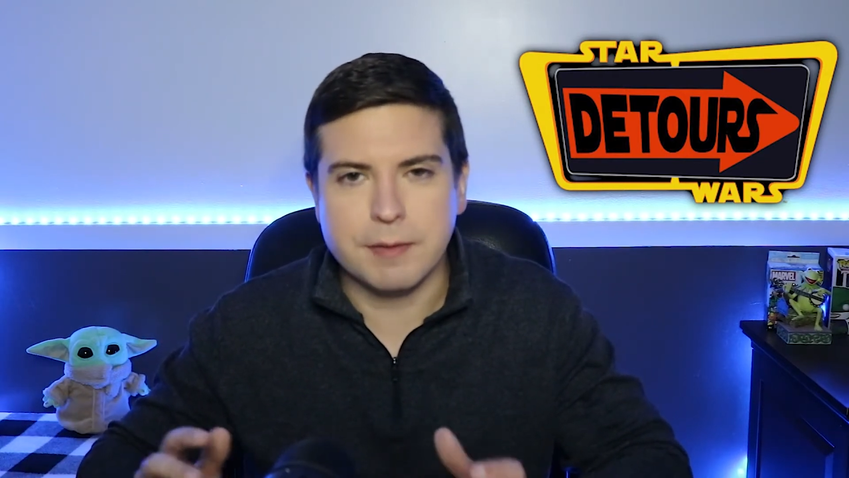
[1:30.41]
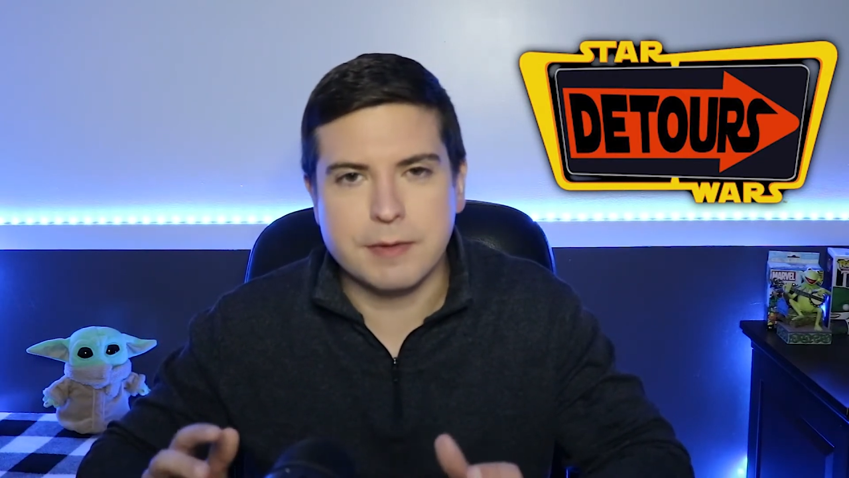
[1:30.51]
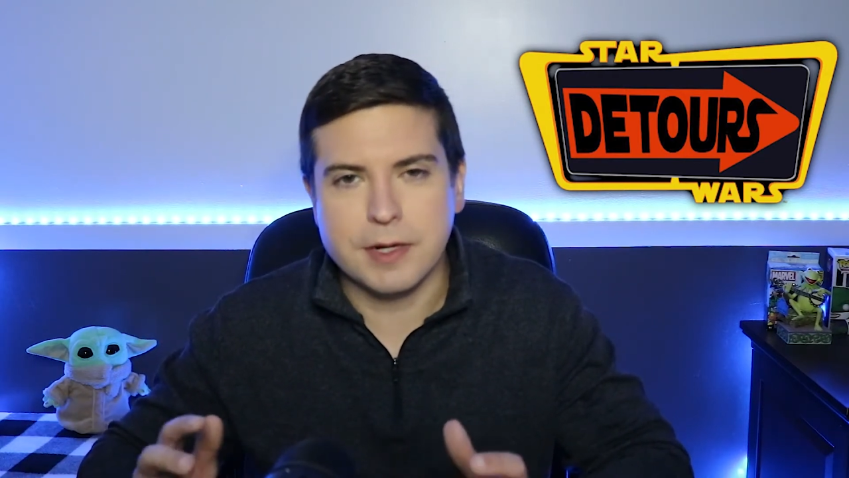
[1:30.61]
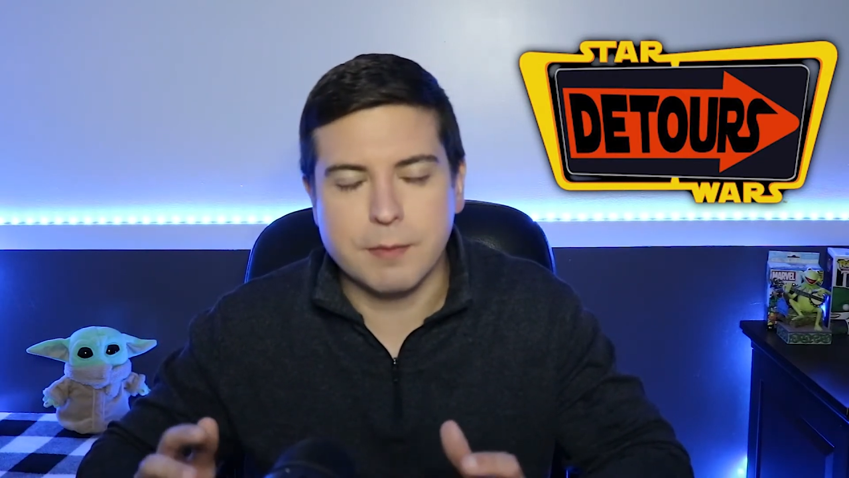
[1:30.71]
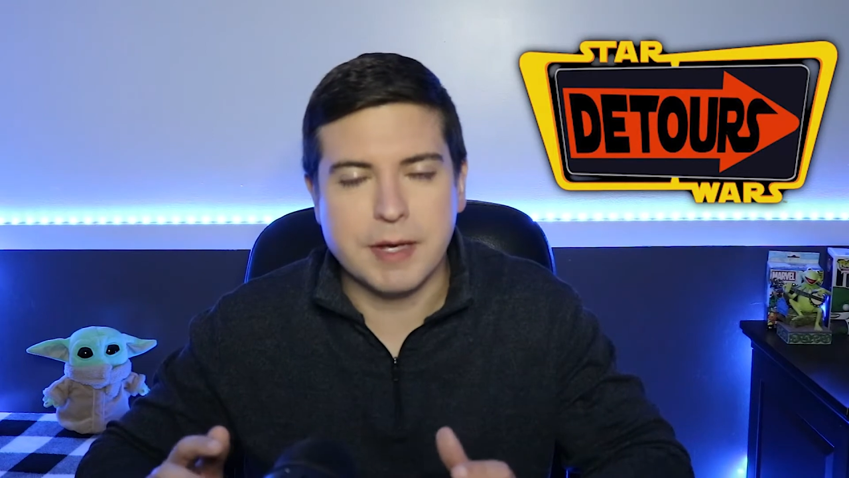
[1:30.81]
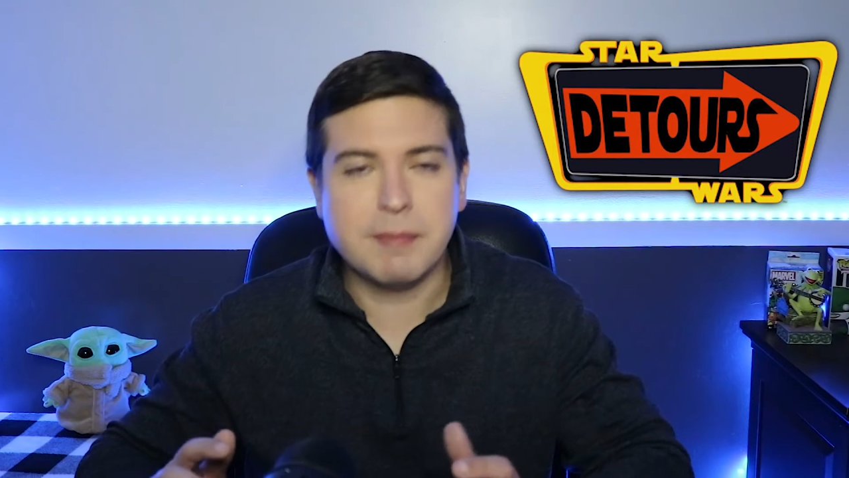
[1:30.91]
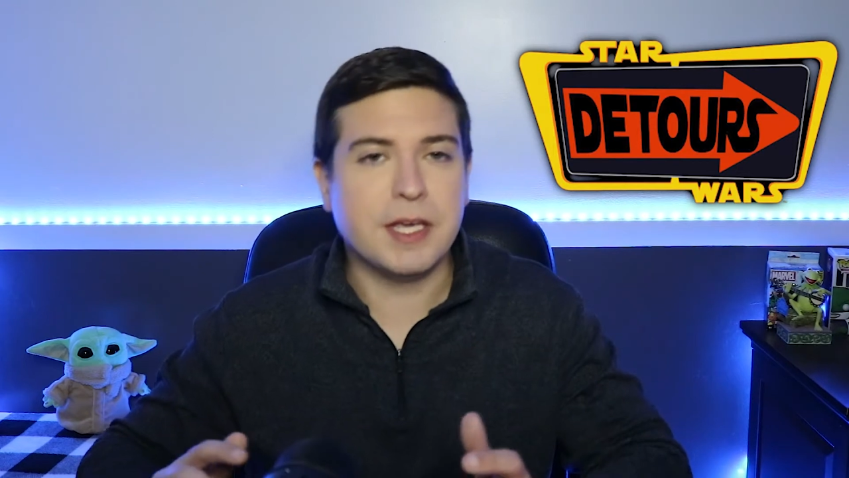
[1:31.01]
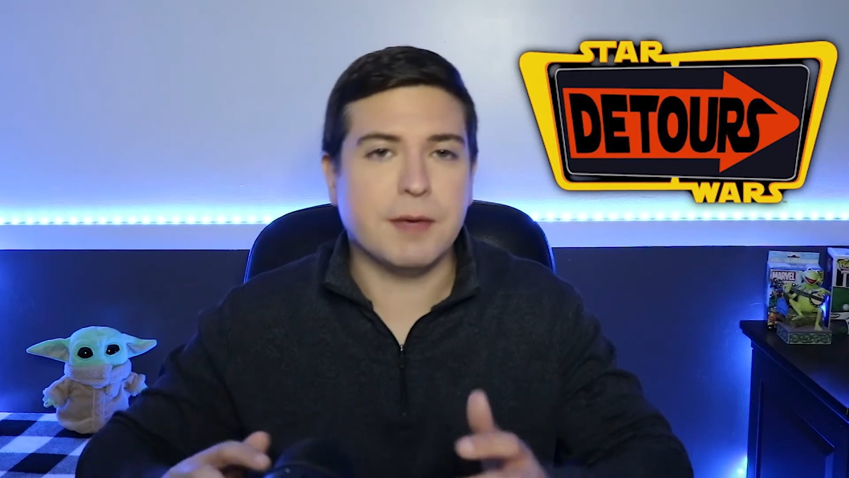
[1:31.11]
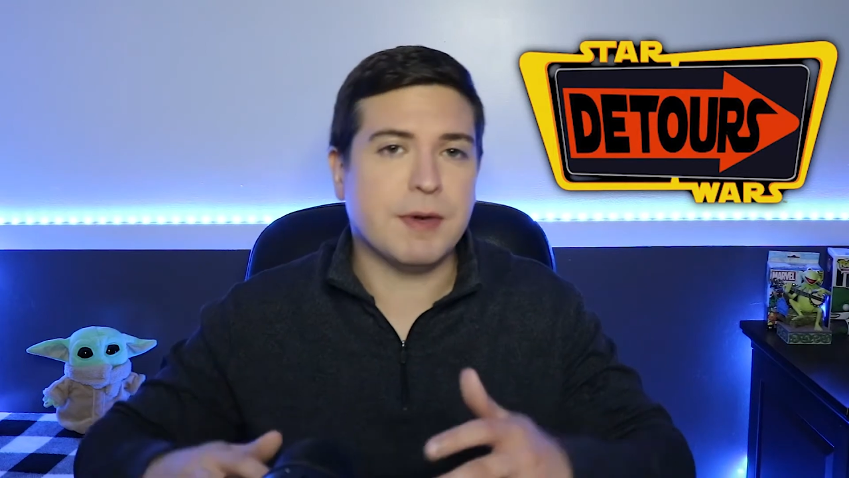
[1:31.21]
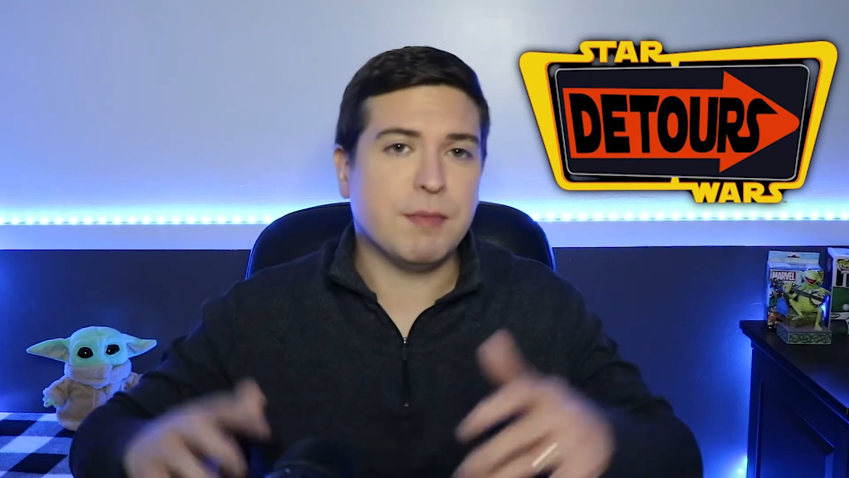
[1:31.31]
You know,
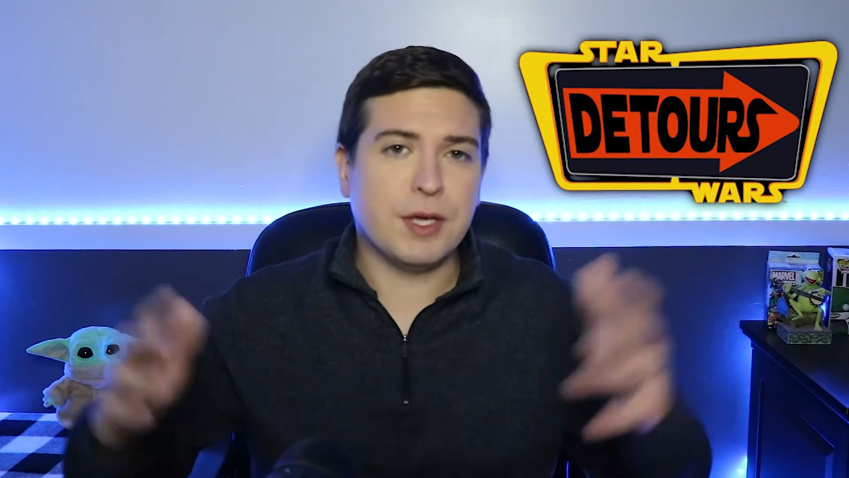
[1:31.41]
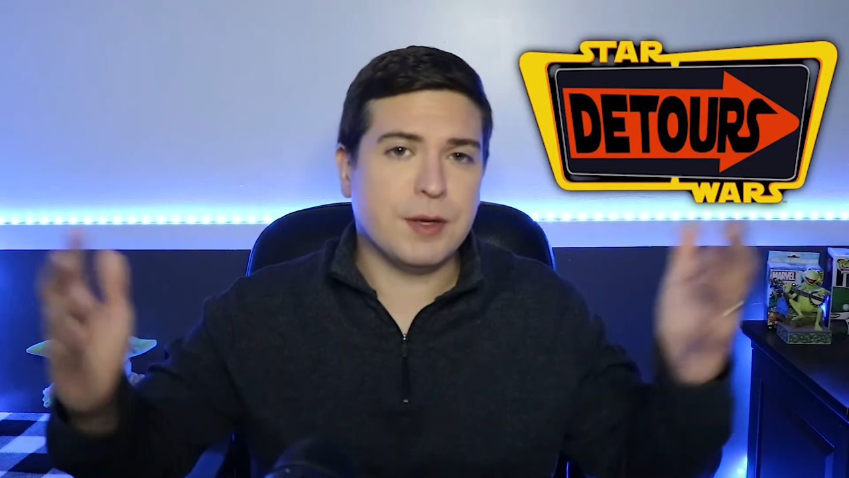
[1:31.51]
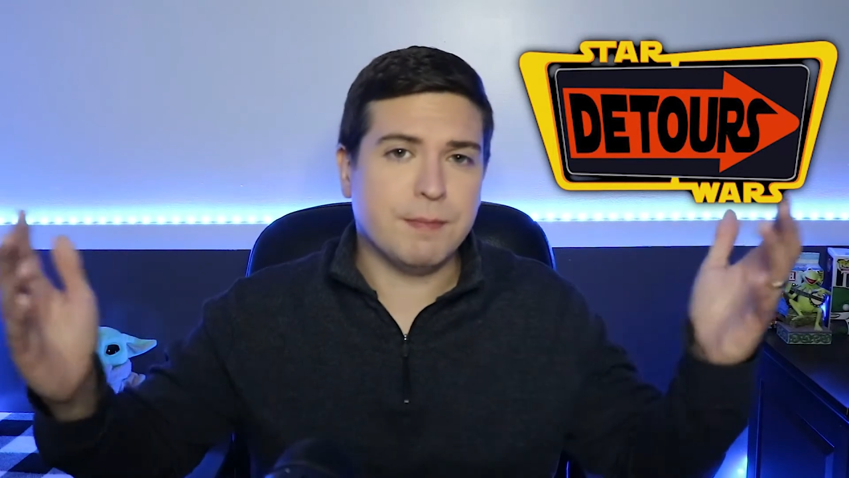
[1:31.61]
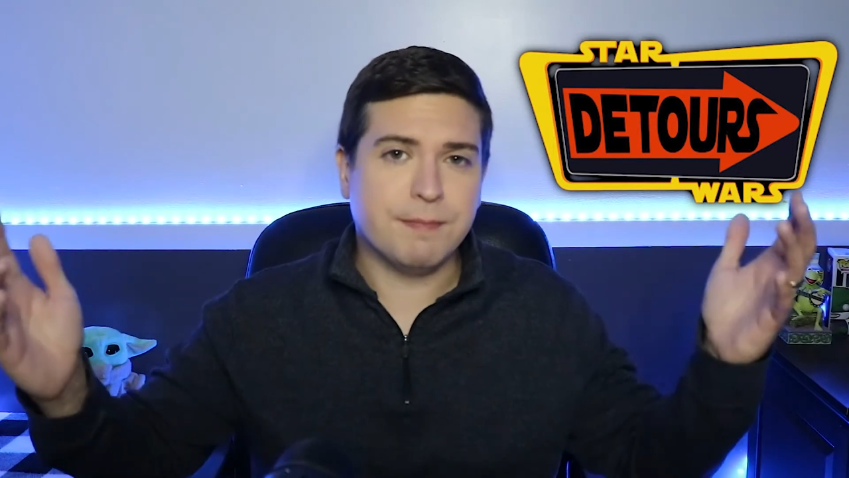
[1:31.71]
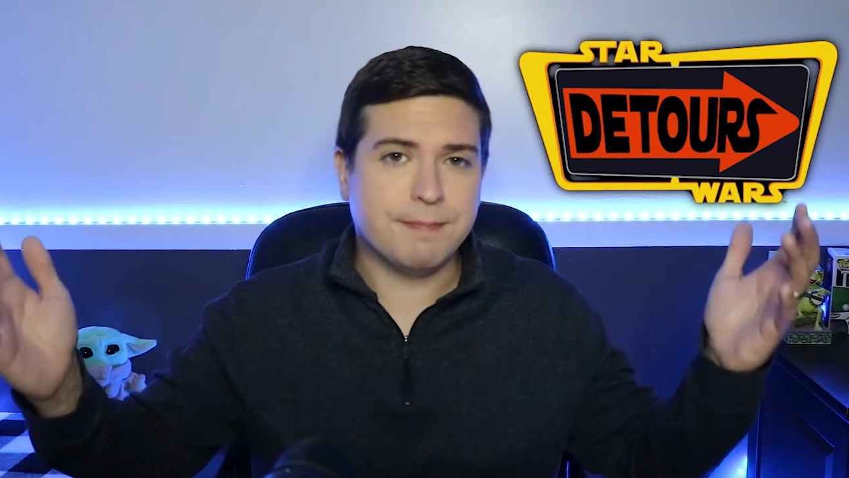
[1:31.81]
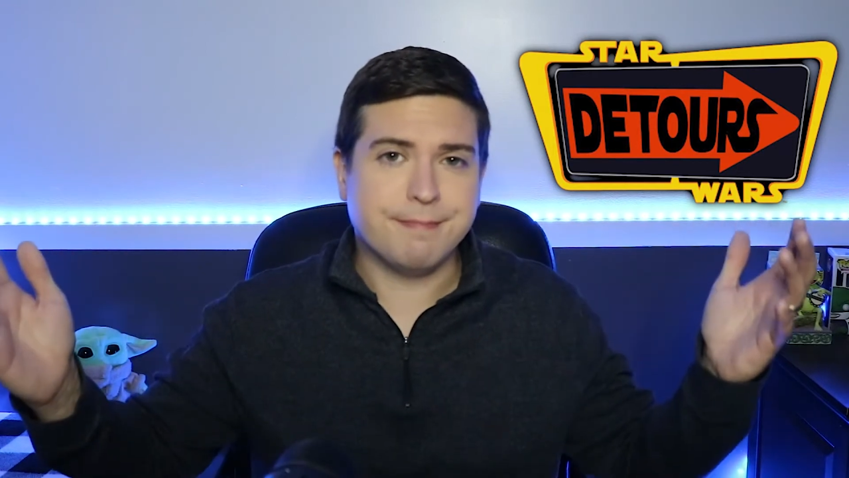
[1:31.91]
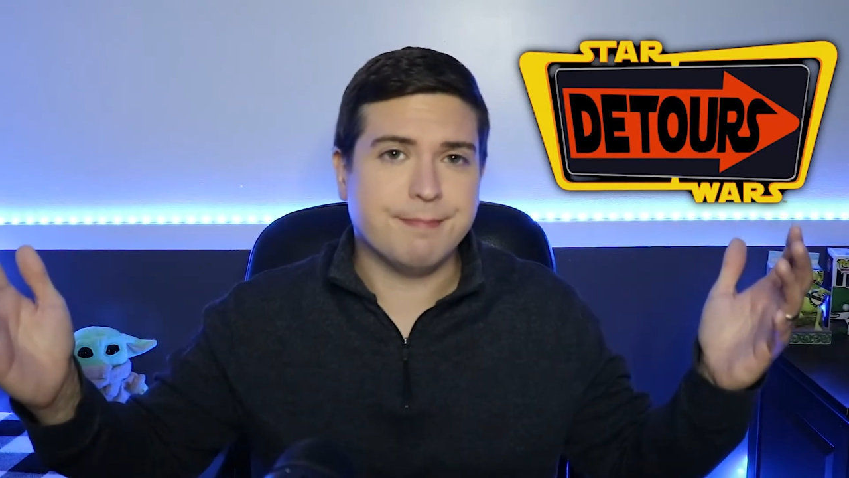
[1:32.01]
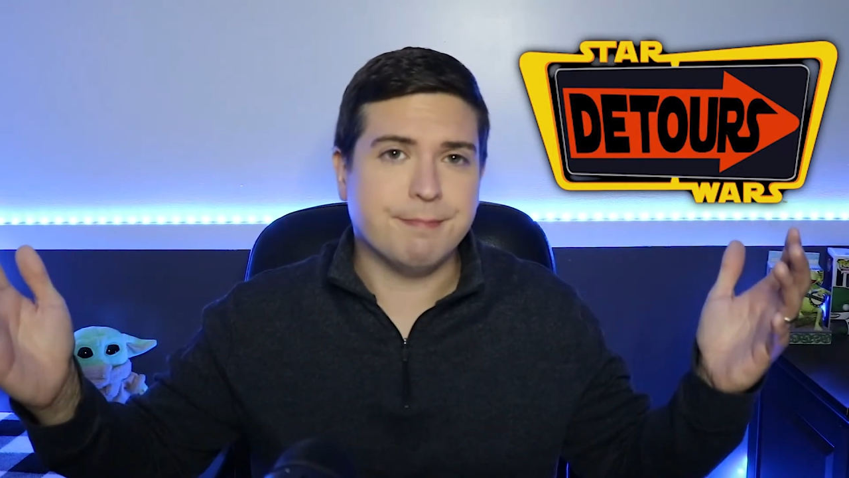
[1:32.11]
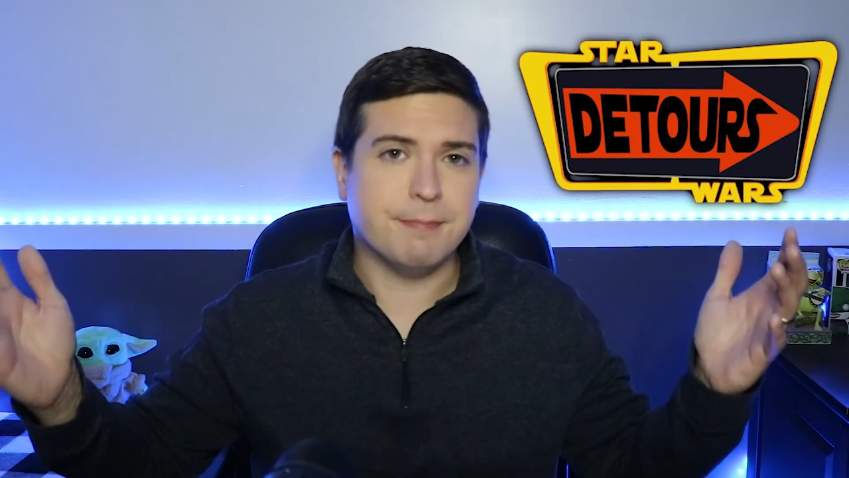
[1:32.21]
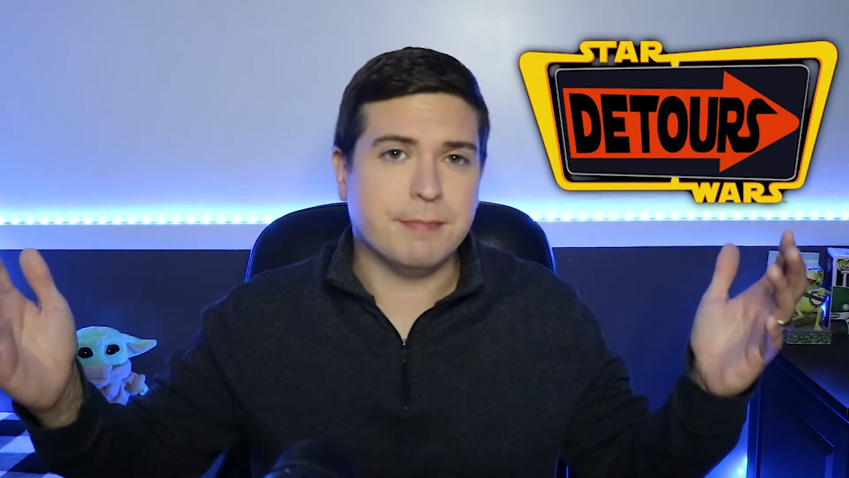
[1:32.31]
maybe
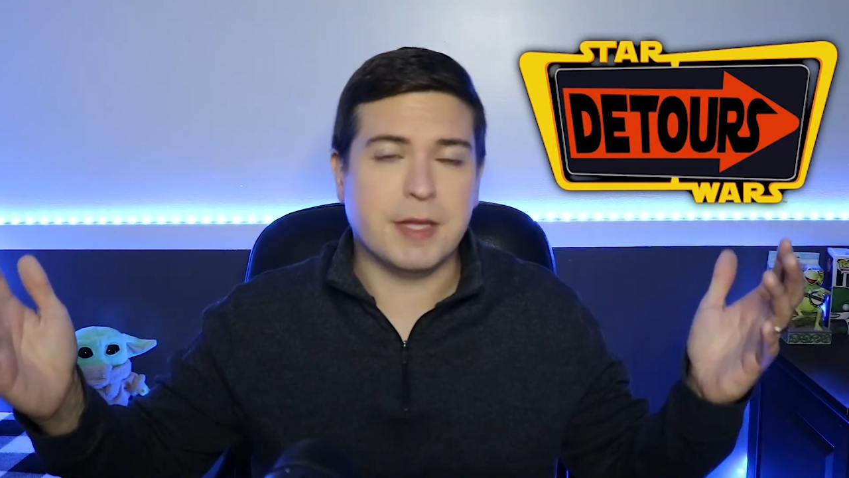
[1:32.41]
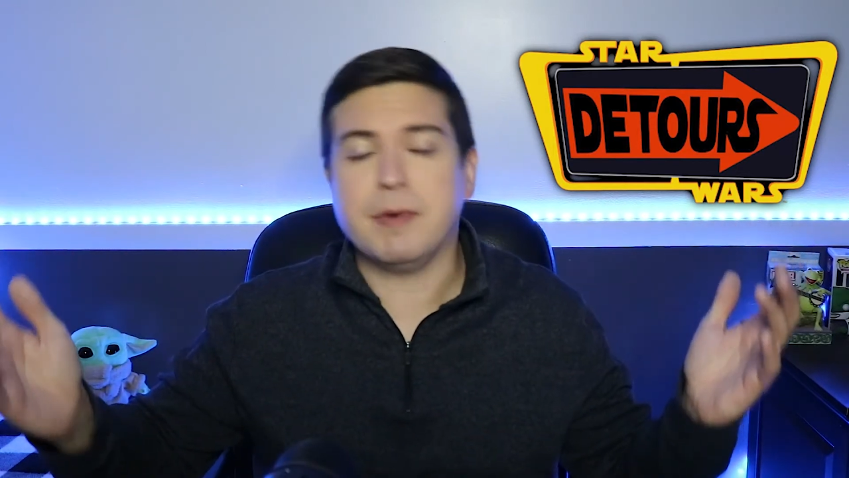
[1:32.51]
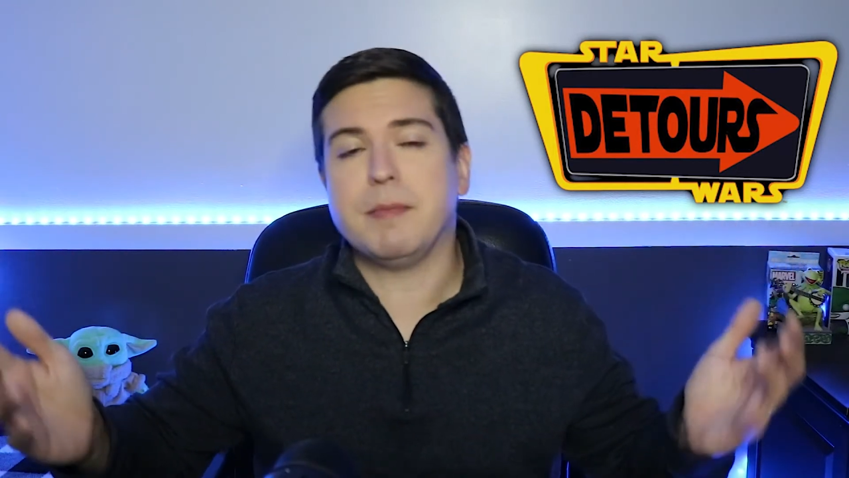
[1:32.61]
they may